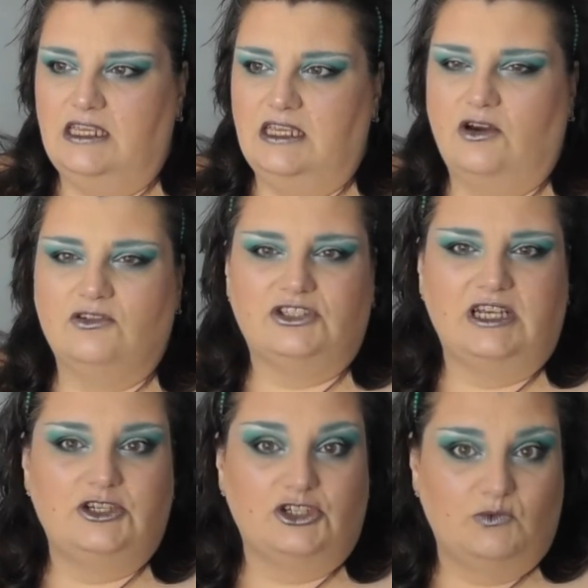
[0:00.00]

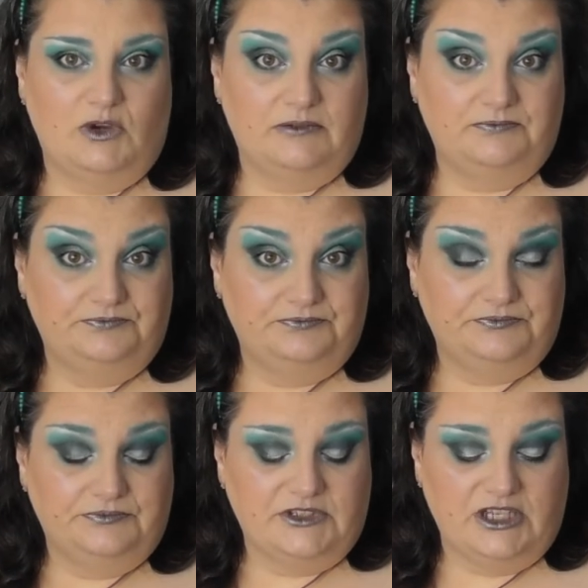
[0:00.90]
Constellation one.
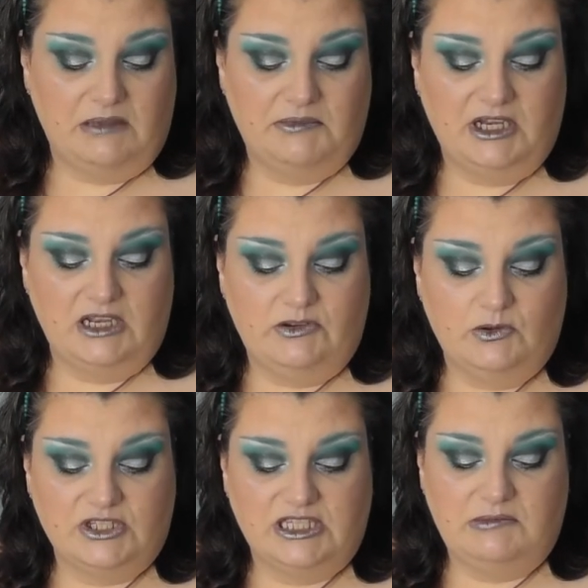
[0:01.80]
So let me know if you
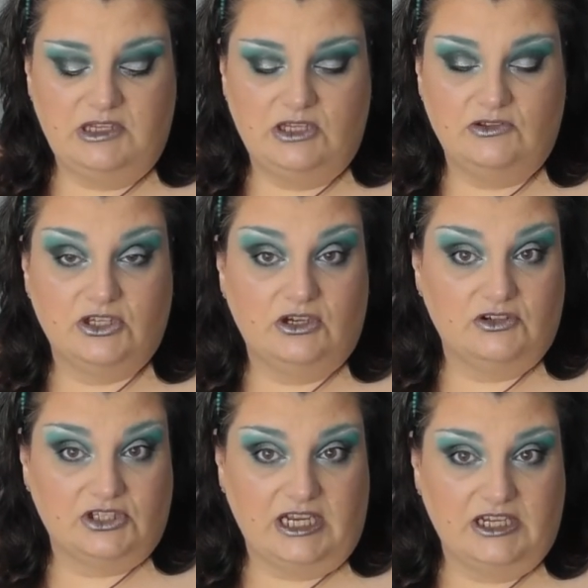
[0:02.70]
want to see me use the
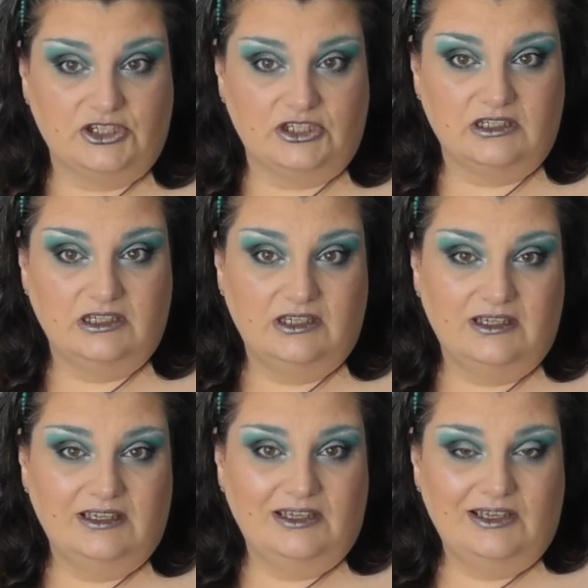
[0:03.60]
Constellation
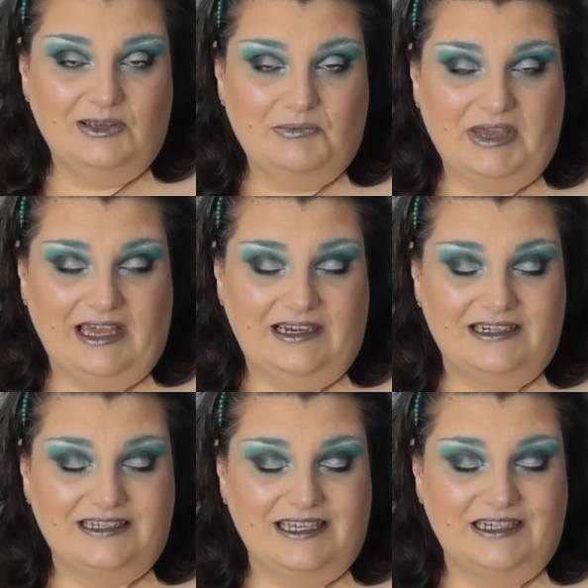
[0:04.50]

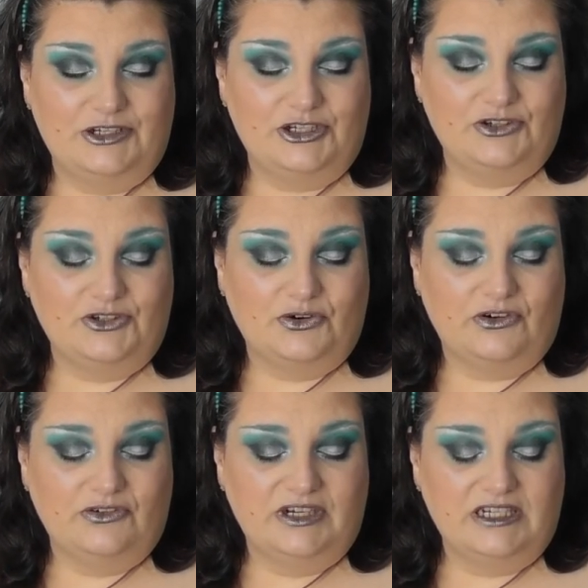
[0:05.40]
palette in a
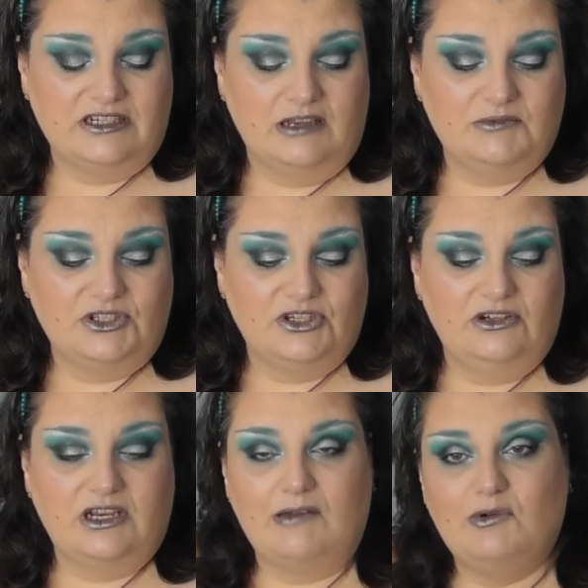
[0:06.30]
tutorial anytime soon,
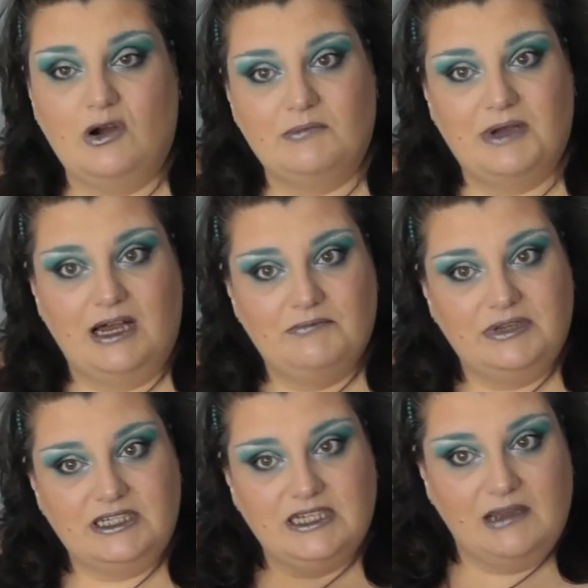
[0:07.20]
and I will bump
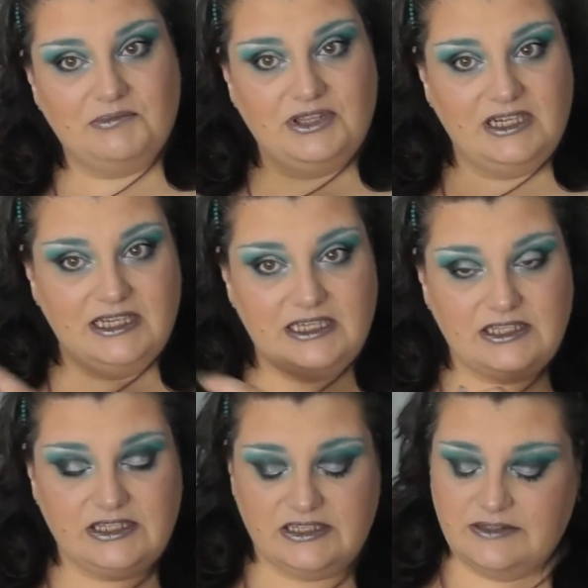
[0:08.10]
it up the
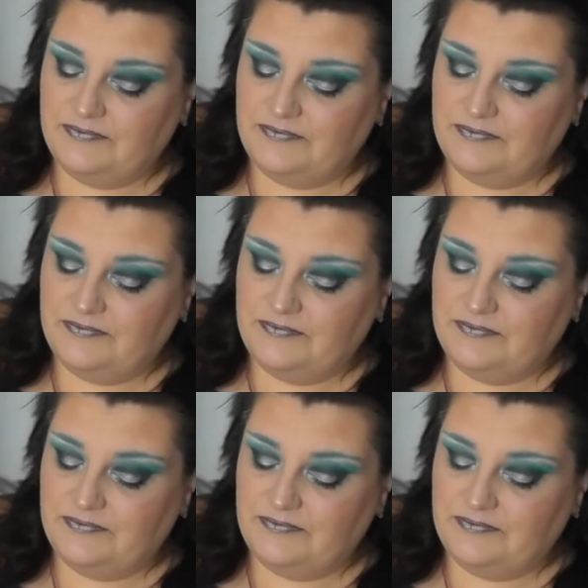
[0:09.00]
list.